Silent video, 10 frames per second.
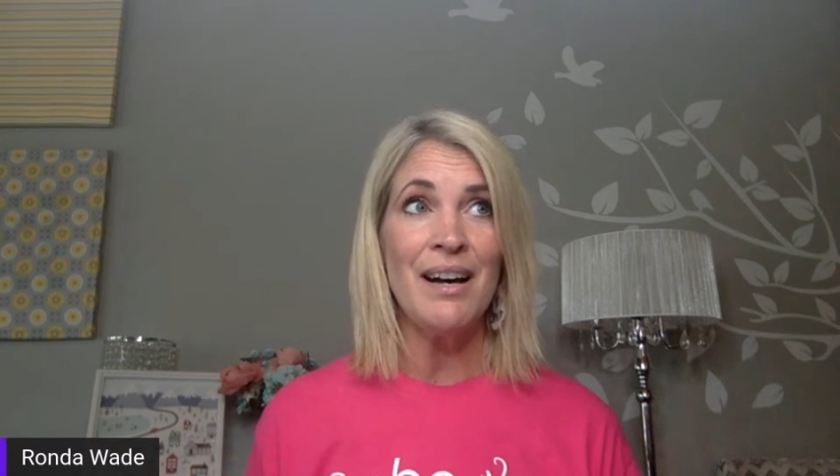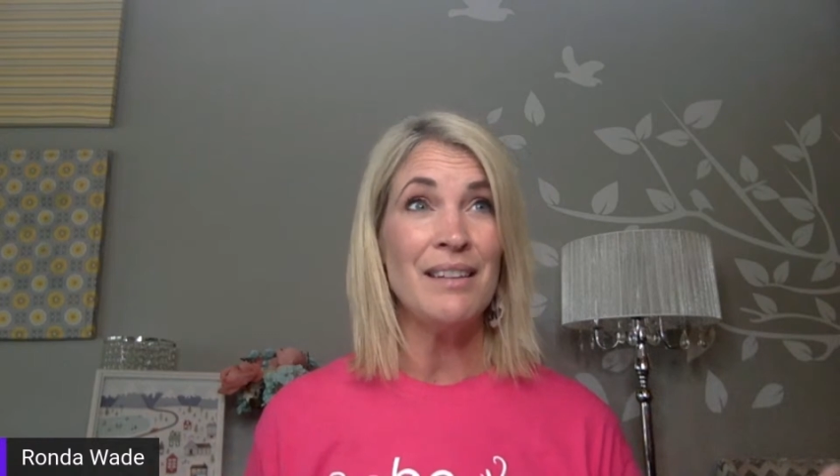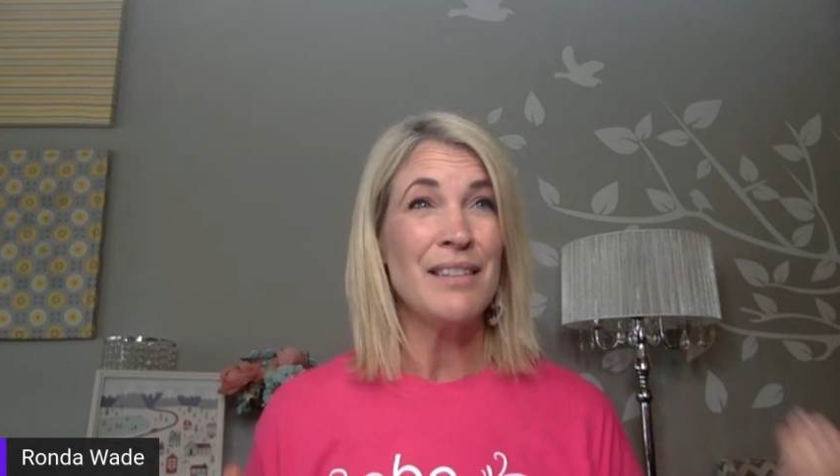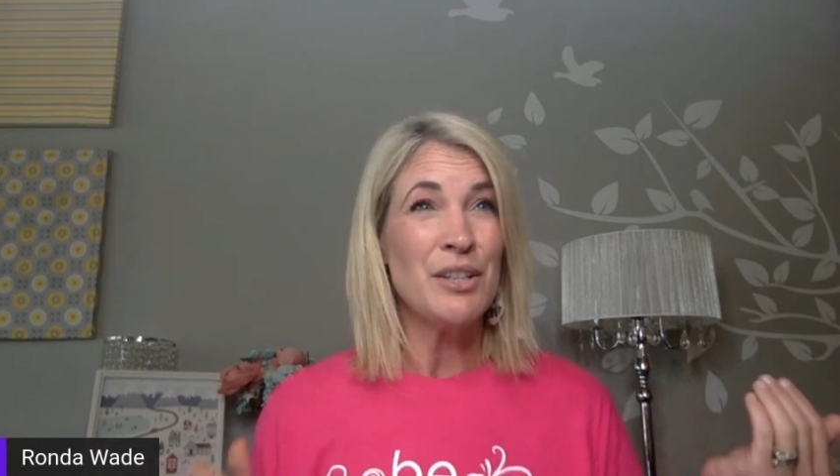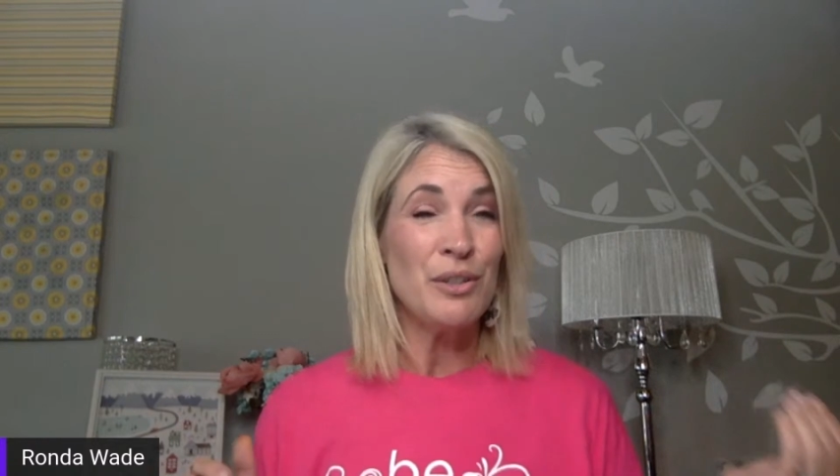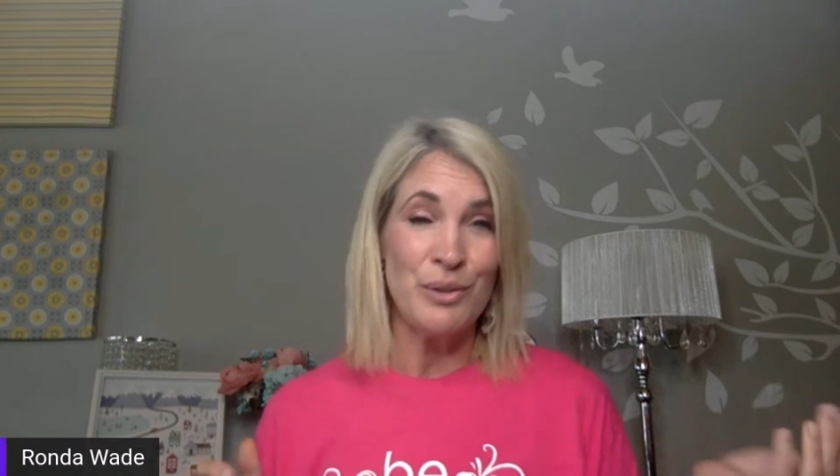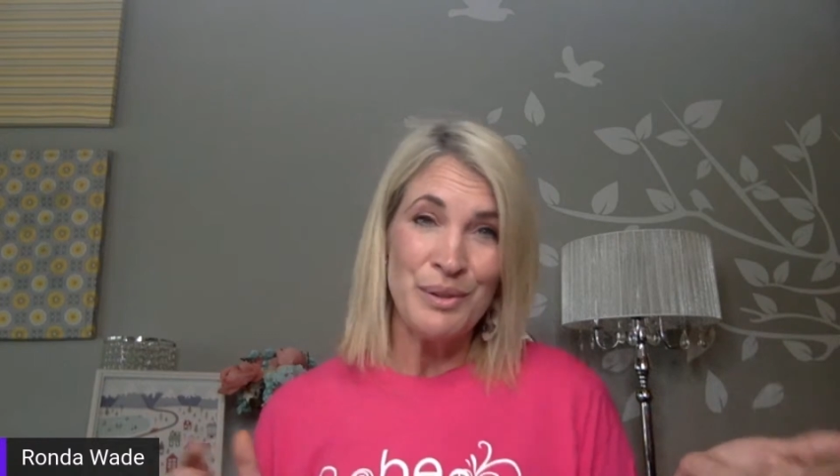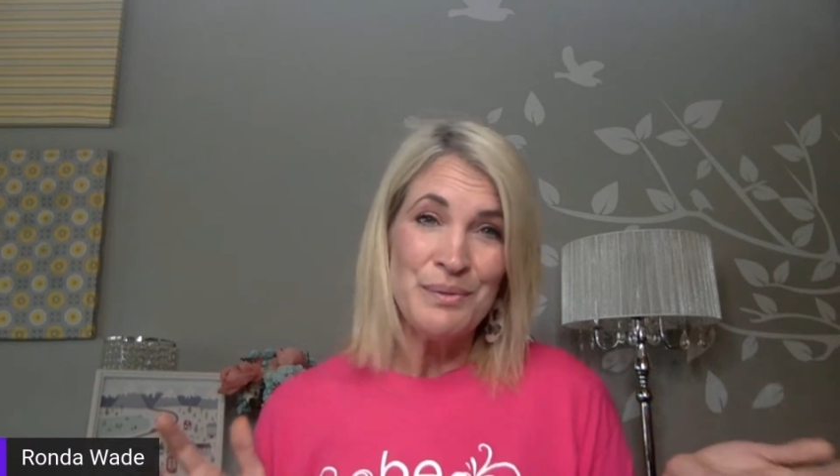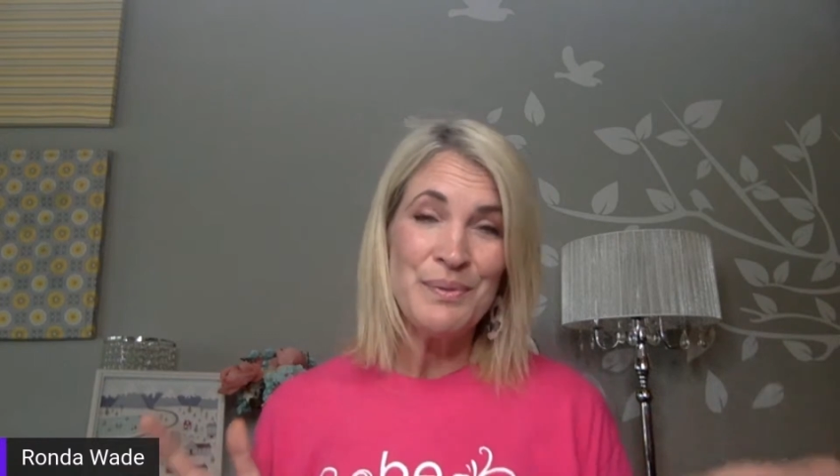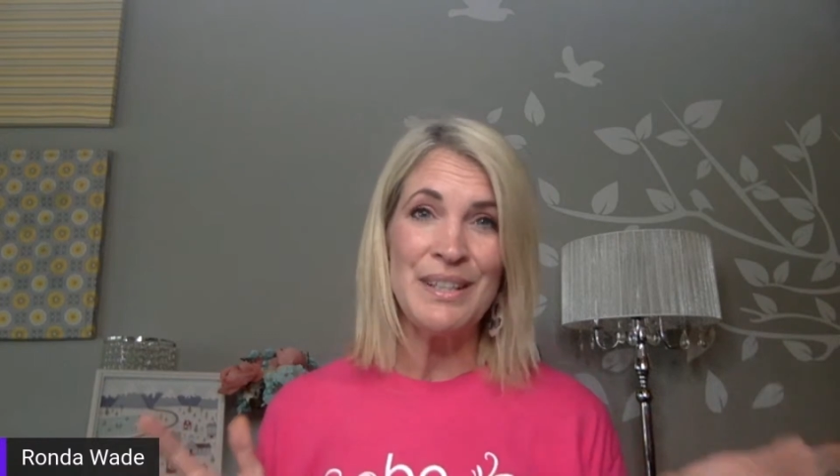
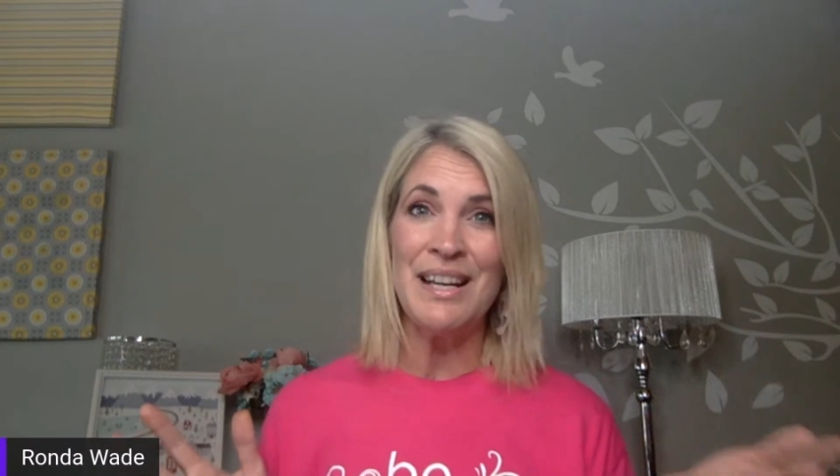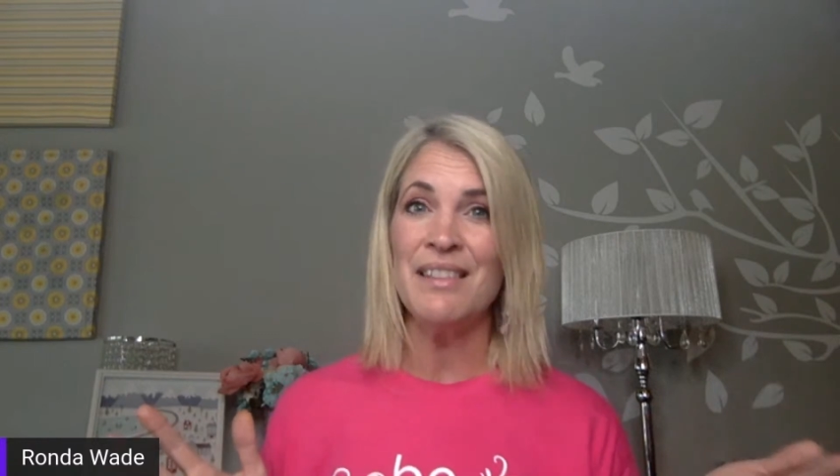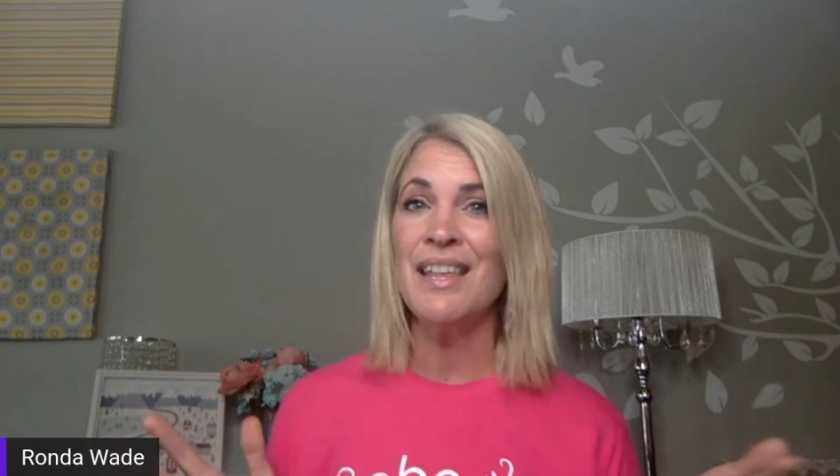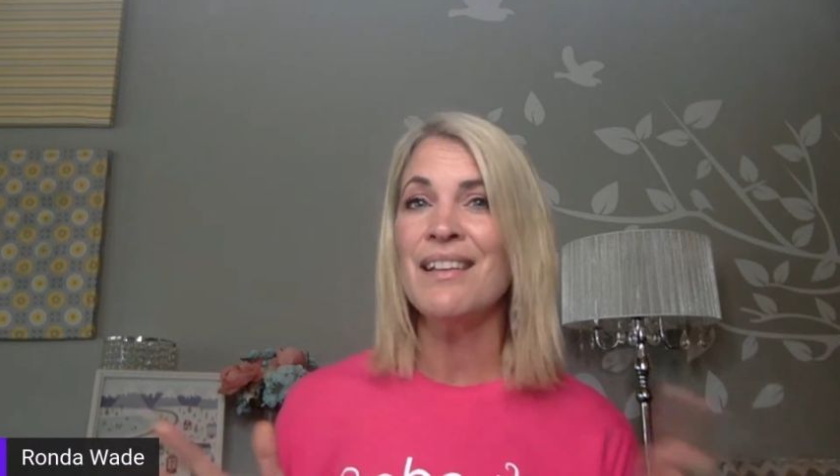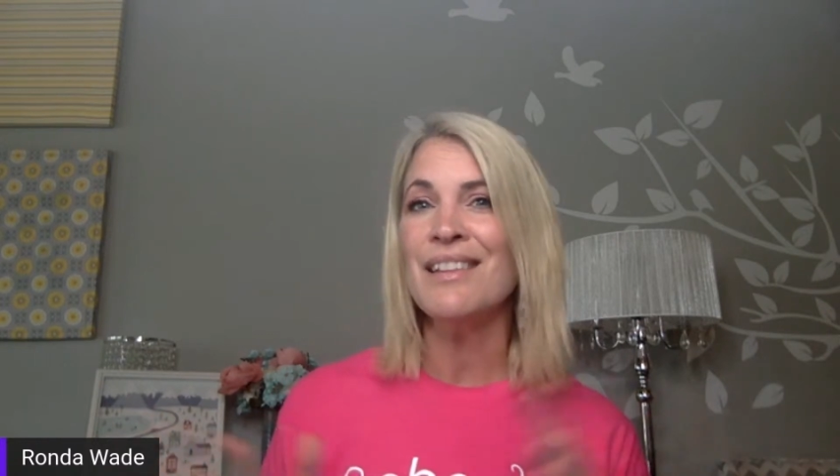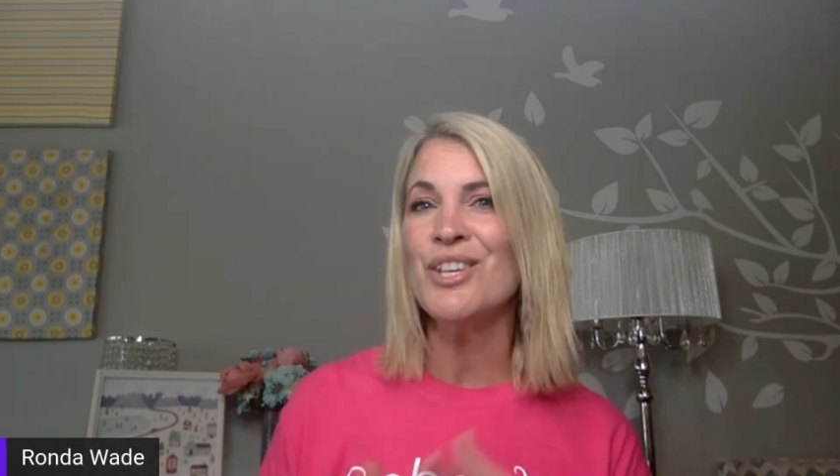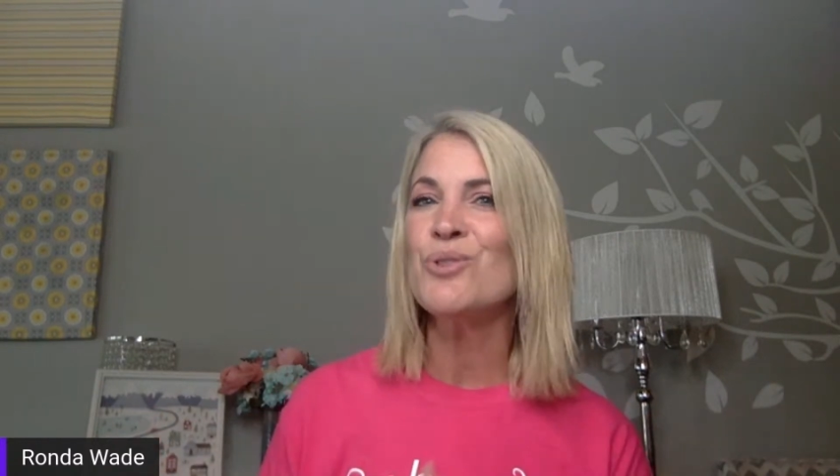Nothing